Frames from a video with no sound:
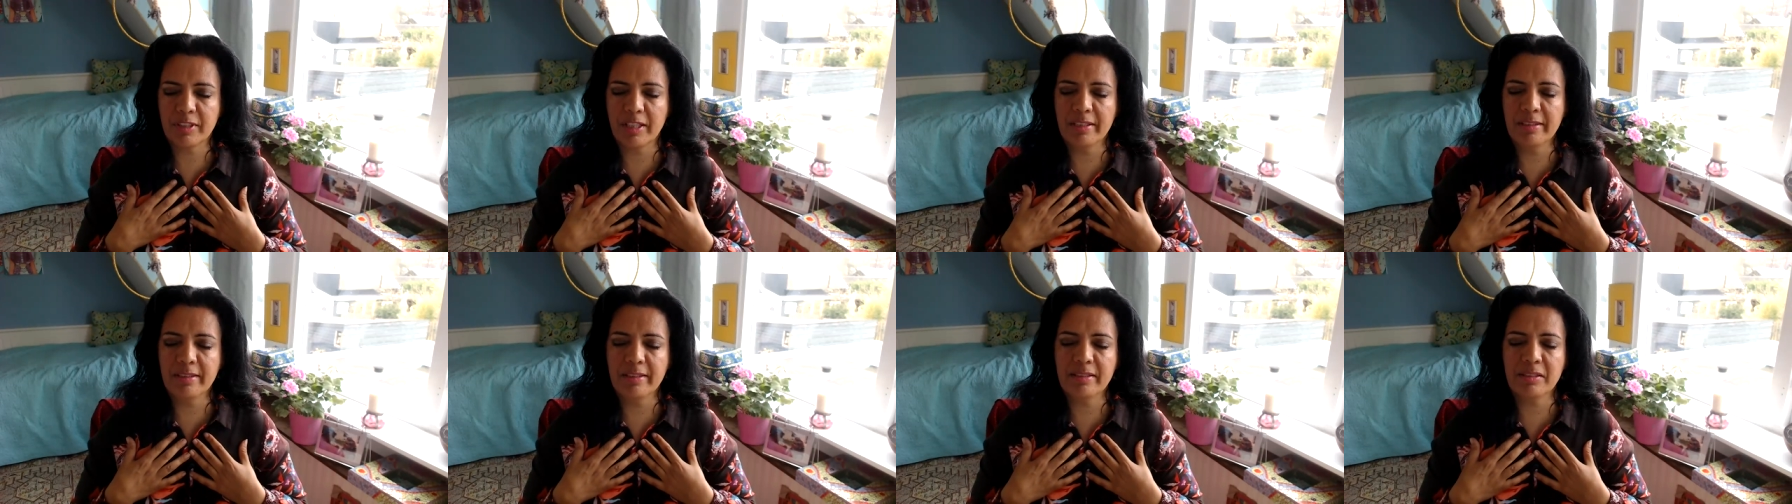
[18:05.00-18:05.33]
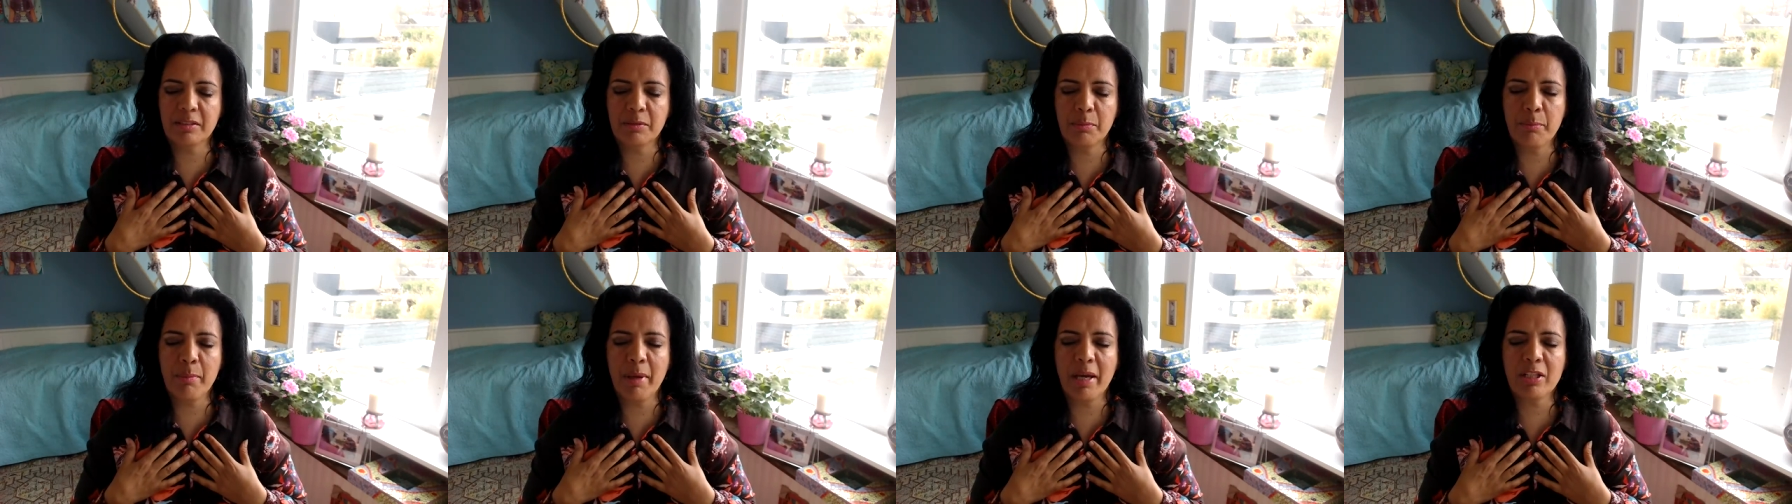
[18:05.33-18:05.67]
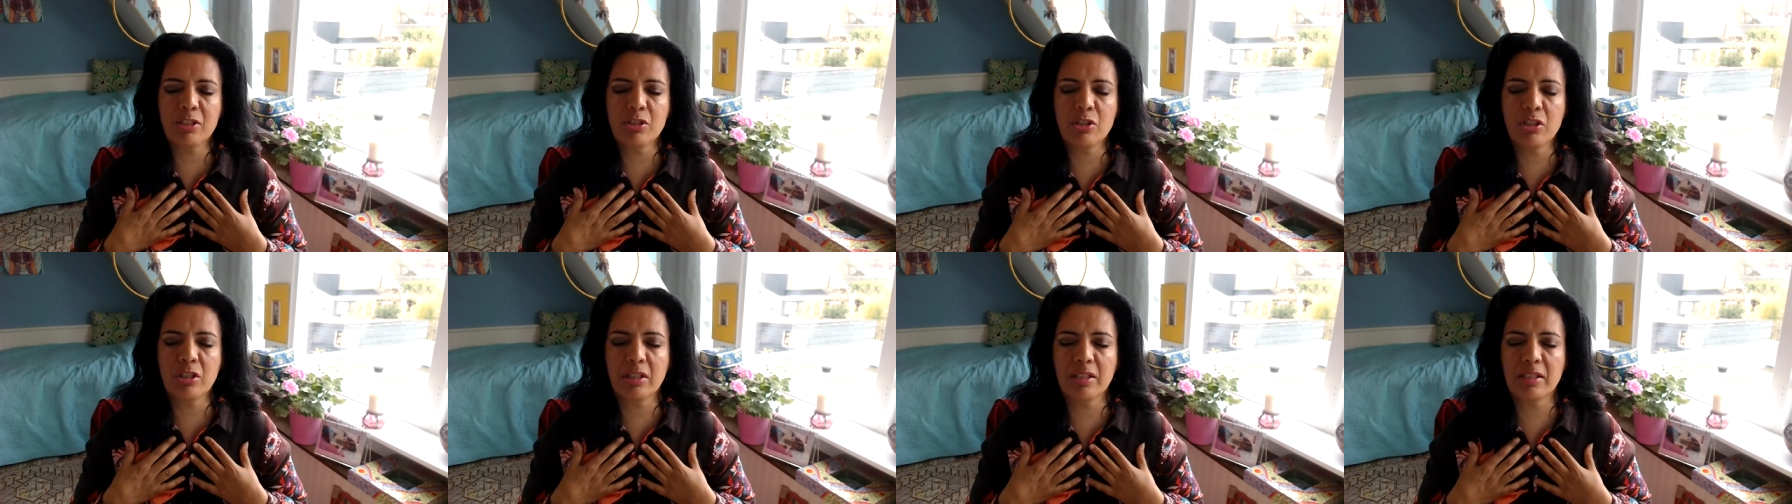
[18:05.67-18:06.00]
and it's
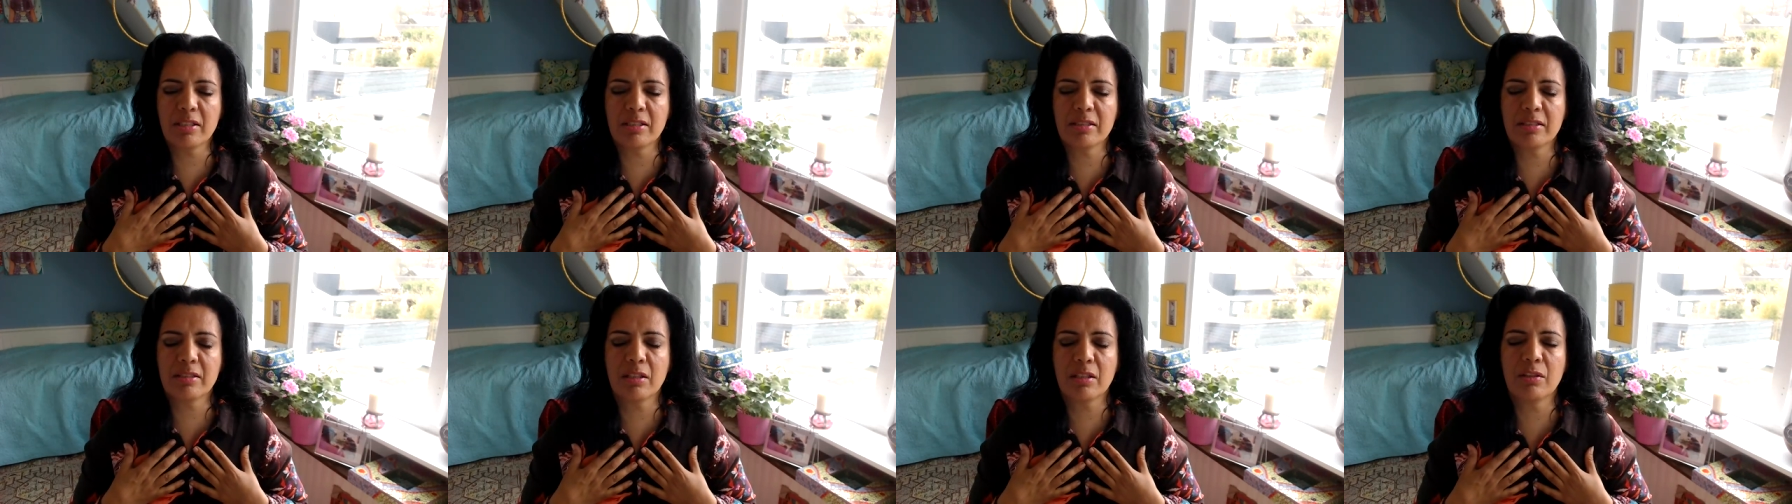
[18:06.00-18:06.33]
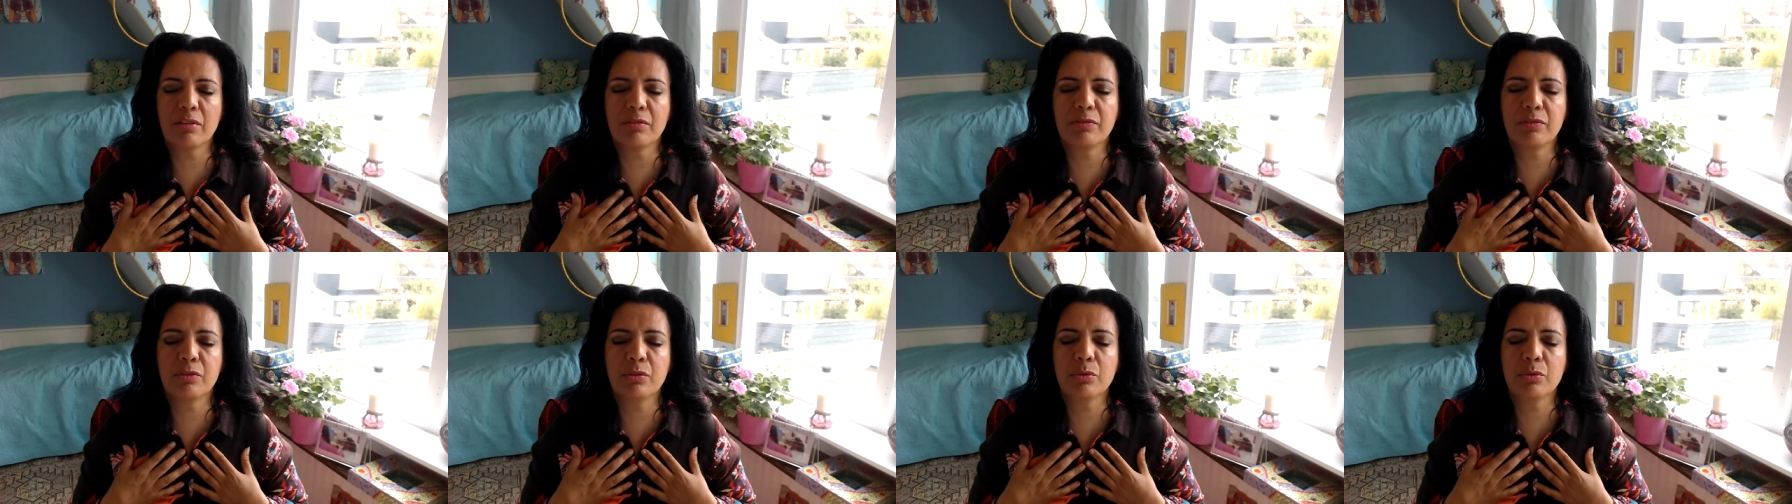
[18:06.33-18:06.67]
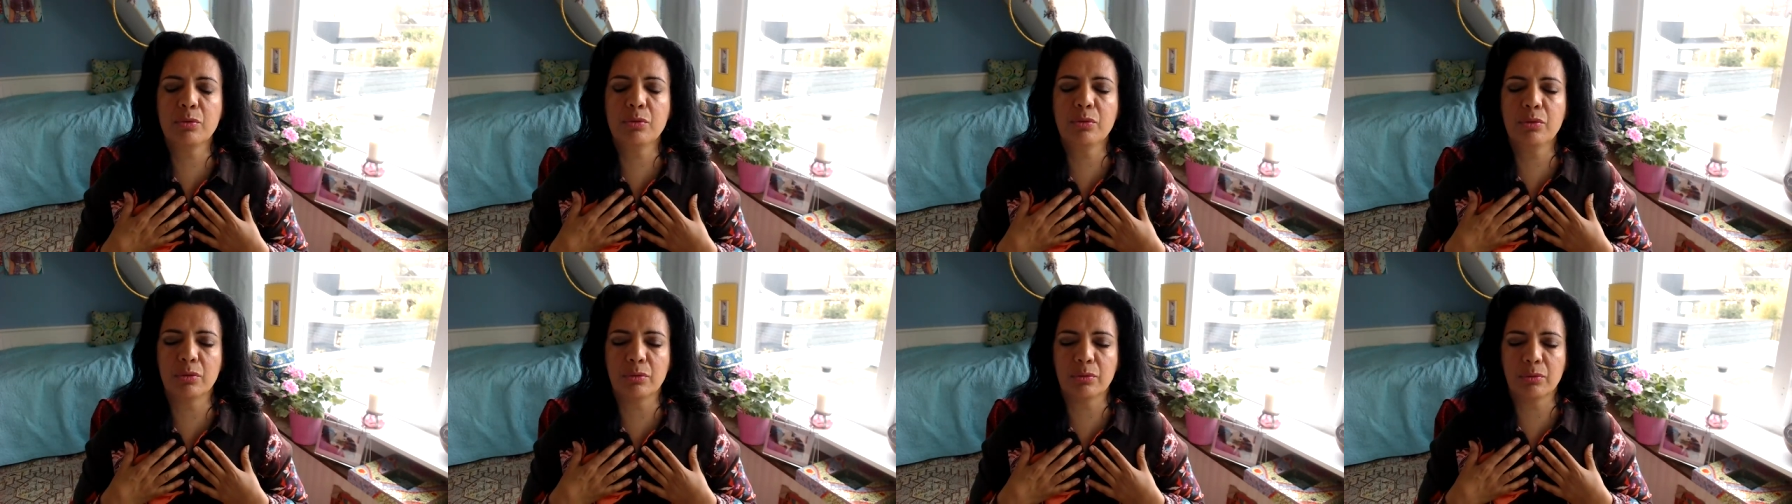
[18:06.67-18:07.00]
matching itself
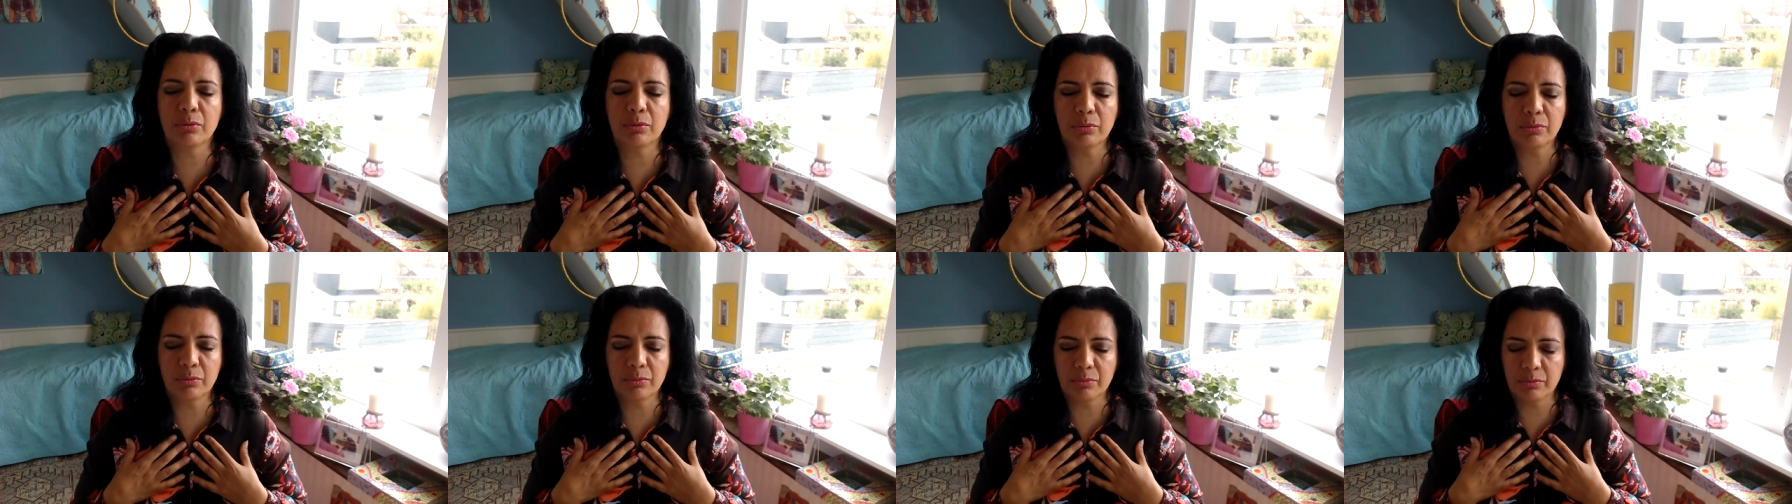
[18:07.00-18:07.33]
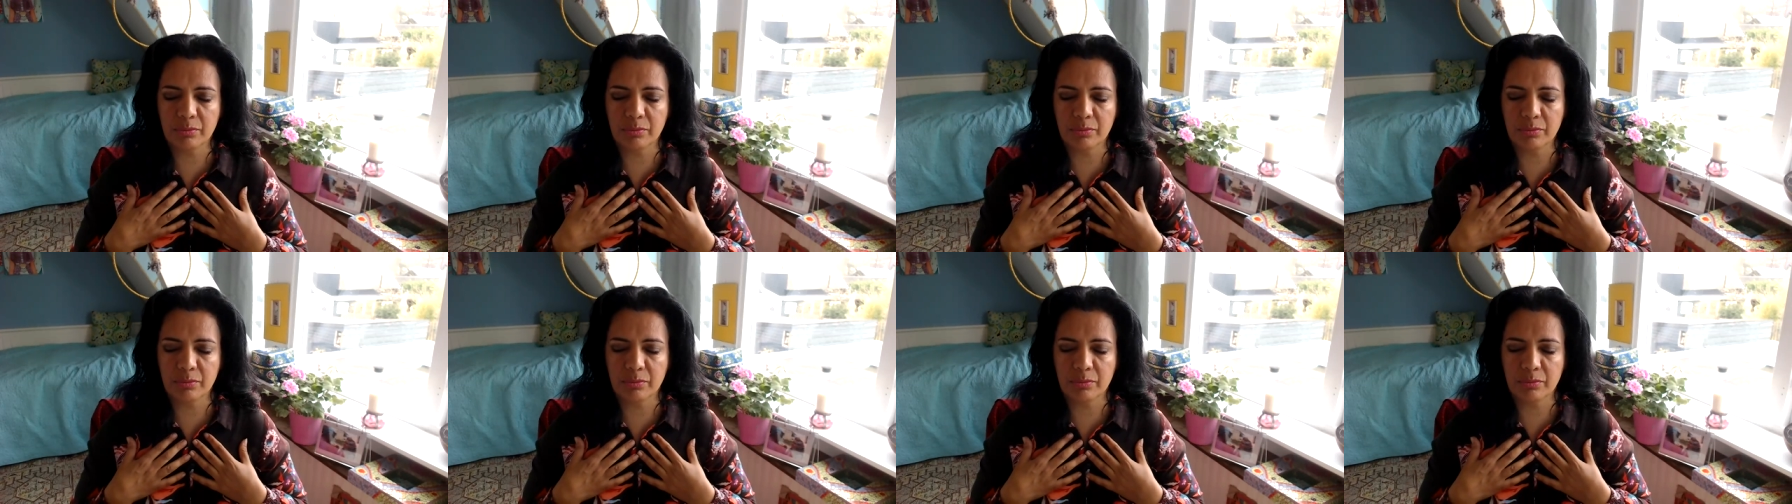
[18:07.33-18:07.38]
to you